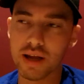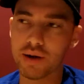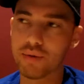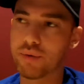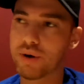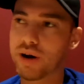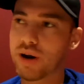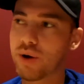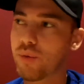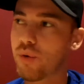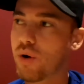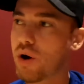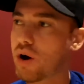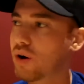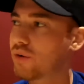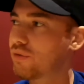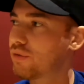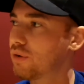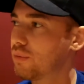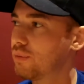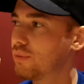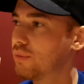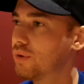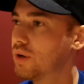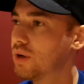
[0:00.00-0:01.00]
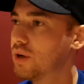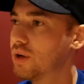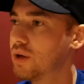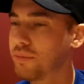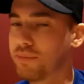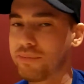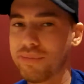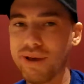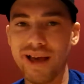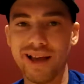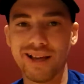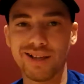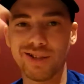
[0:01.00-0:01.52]
like, when I walk from
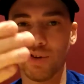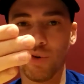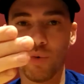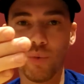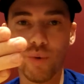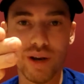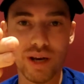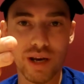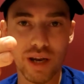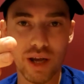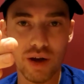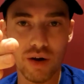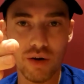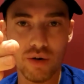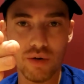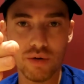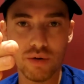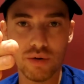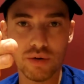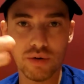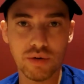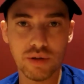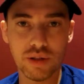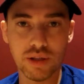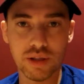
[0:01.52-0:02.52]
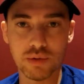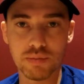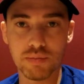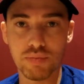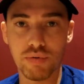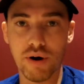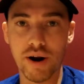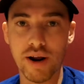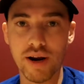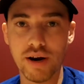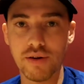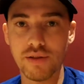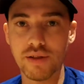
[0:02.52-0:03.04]
past a window that's
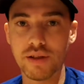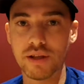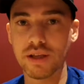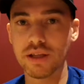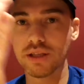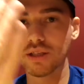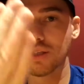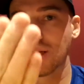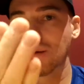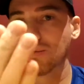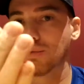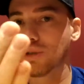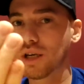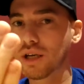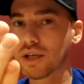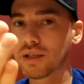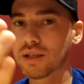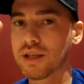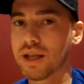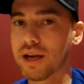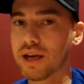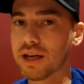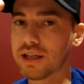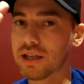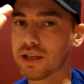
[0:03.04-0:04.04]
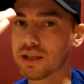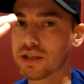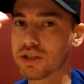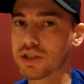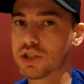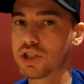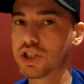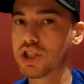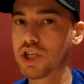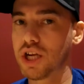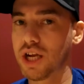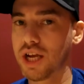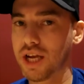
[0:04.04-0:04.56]
brighter than the subject, that it
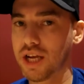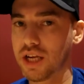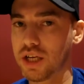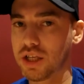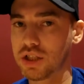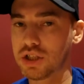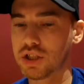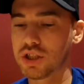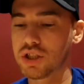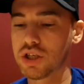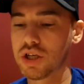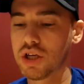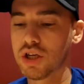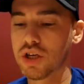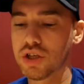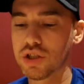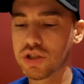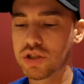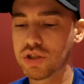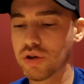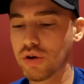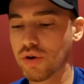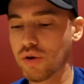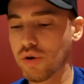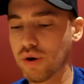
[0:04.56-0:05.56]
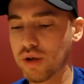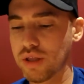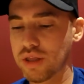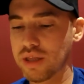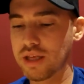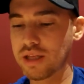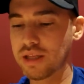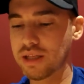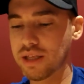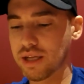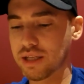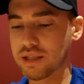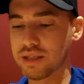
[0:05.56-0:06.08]
doesn't change. So I
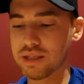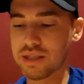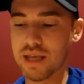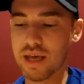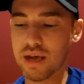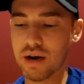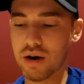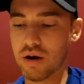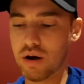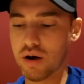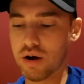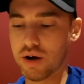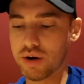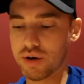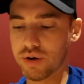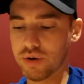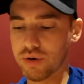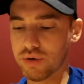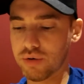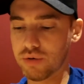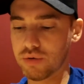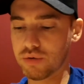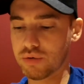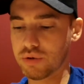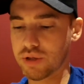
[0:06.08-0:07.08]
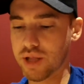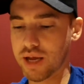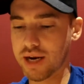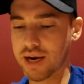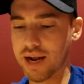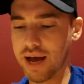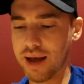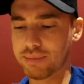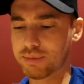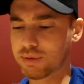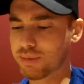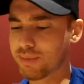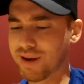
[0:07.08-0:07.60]
think that's that auto light
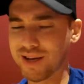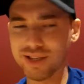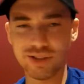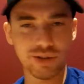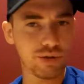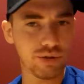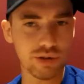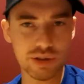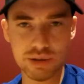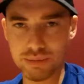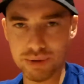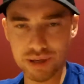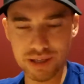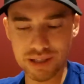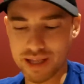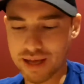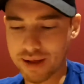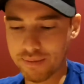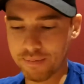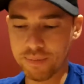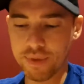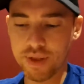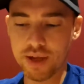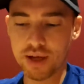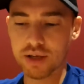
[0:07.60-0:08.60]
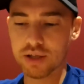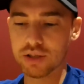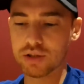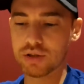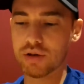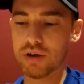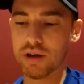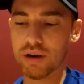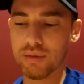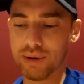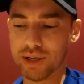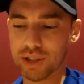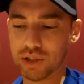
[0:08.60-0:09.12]
optimizer or something like that.
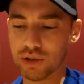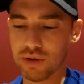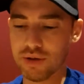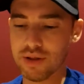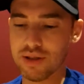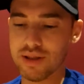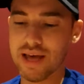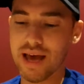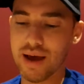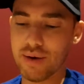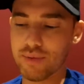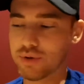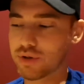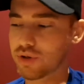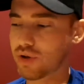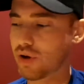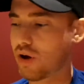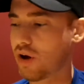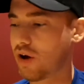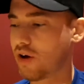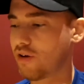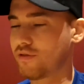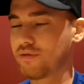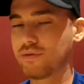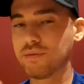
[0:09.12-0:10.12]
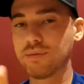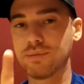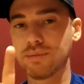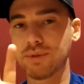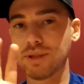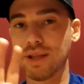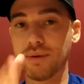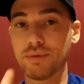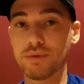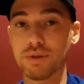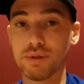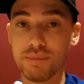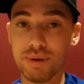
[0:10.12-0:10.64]
So I had to make sure that that was off.
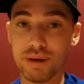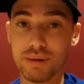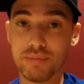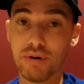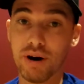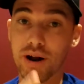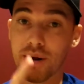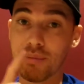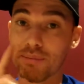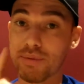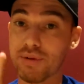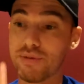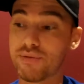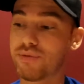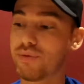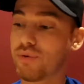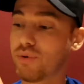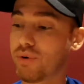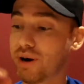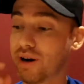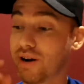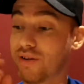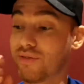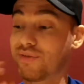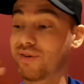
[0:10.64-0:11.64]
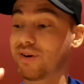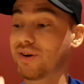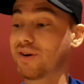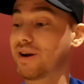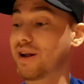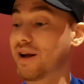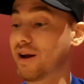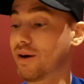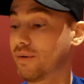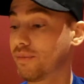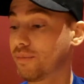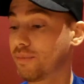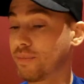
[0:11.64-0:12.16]
That was a big problem before I had to figure it
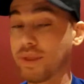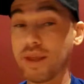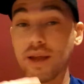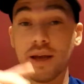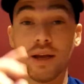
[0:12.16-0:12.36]
out.